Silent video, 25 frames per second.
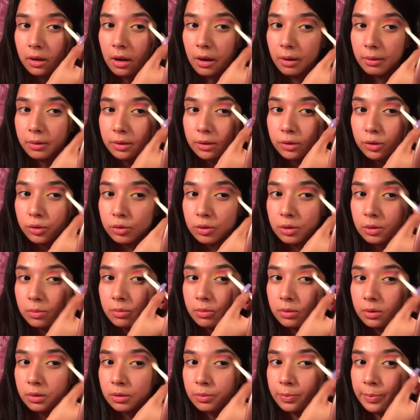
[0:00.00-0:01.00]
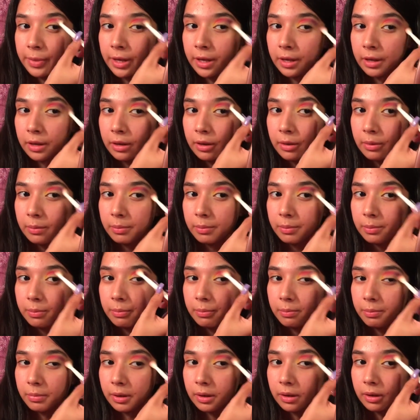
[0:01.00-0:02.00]
I want to do someone's makeup,
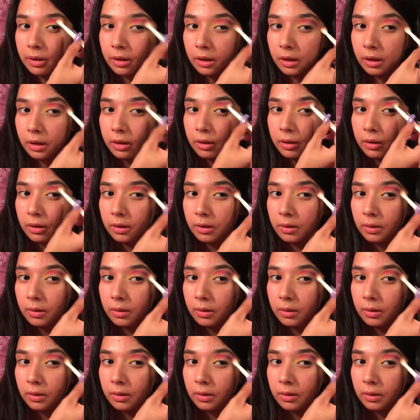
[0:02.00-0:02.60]
but